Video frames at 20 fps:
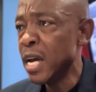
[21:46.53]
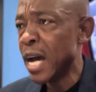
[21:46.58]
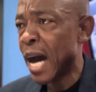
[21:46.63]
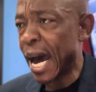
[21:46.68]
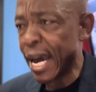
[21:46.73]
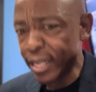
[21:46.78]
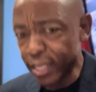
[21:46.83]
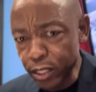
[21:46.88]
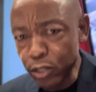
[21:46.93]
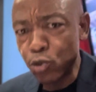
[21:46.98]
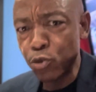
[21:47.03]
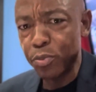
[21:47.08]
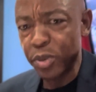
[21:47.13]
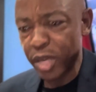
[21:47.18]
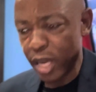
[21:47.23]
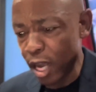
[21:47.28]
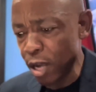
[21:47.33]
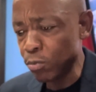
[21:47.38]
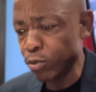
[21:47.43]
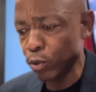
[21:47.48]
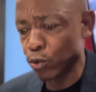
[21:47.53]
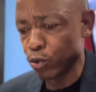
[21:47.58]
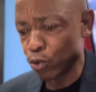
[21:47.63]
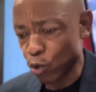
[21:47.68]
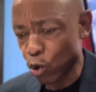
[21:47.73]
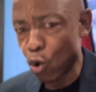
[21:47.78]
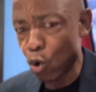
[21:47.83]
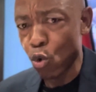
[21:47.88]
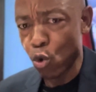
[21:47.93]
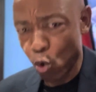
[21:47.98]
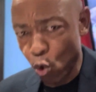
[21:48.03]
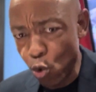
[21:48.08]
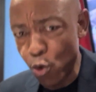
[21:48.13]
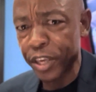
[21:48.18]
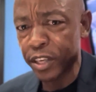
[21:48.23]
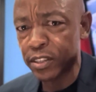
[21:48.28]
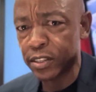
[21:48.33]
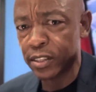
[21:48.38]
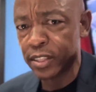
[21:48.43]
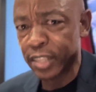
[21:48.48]
I need to be able to know who
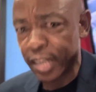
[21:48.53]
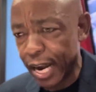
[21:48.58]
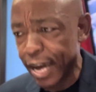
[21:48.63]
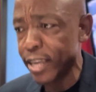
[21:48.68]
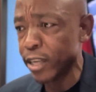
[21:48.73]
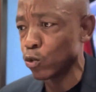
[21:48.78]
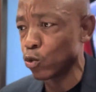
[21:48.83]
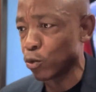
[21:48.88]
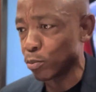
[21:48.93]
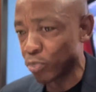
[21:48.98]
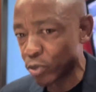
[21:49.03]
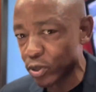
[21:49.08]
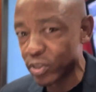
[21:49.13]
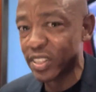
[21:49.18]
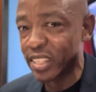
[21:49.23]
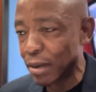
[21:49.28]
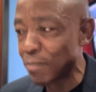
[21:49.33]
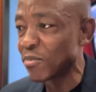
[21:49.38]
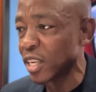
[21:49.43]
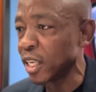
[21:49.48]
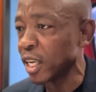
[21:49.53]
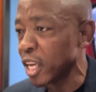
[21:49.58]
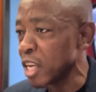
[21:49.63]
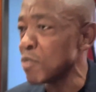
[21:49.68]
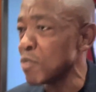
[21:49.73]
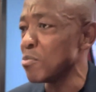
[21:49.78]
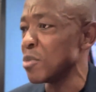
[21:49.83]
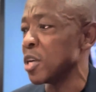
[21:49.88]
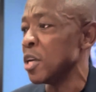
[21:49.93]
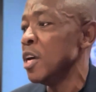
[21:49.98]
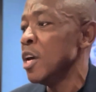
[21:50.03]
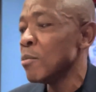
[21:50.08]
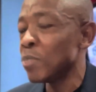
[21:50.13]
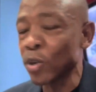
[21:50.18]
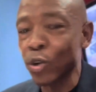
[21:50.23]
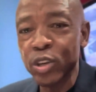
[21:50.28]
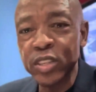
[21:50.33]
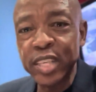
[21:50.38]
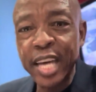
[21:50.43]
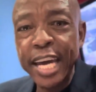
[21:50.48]
is trying to put something in me
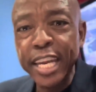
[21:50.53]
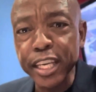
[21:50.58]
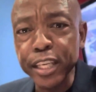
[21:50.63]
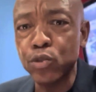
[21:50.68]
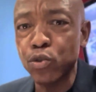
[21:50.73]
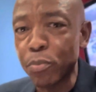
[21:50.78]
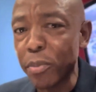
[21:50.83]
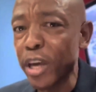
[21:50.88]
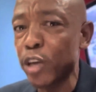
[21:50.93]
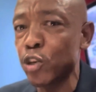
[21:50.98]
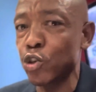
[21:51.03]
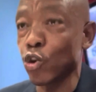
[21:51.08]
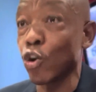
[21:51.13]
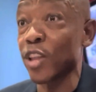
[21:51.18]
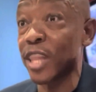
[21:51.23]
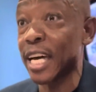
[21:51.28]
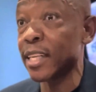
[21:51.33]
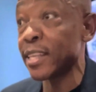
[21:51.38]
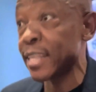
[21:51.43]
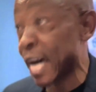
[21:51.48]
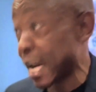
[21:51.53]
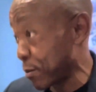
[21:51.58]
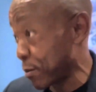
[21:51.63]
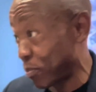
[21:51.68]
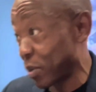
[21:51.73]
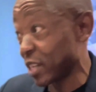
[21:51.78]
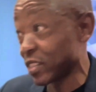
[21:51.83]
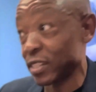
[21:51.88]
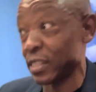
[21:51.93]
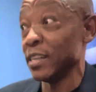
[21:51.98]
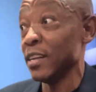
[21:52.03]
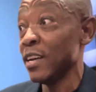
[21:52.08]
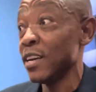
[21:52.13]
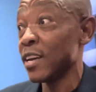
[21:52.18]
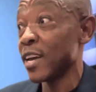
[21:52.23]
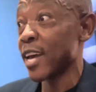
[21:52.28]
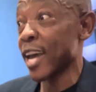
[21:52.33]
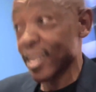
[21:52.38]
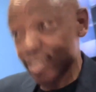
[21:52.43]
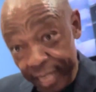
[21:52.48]
because I need to make sure that that
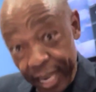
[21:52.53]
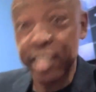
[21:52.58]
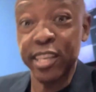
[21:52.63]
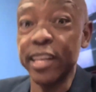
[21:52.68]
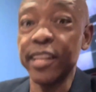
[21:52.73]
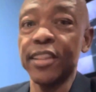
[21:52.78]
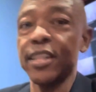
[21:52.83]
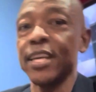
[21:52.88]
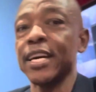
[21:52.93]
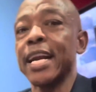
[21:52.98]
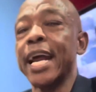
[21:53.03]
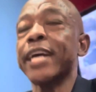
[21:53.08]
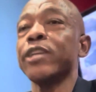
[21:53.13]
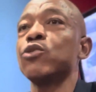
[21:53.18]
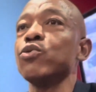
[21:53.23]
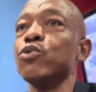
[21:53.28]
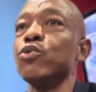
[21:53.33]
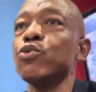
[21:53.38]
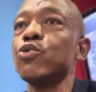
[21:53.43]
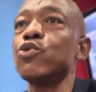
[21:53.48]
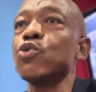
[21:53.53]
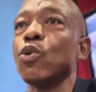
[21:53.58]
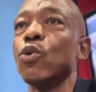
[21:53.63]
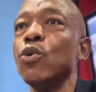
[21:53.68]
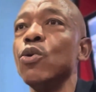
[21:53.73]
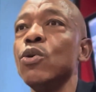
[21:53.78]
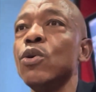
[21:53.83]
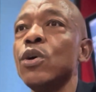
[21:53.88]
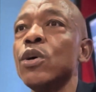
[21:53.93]
person has actually the right to do so.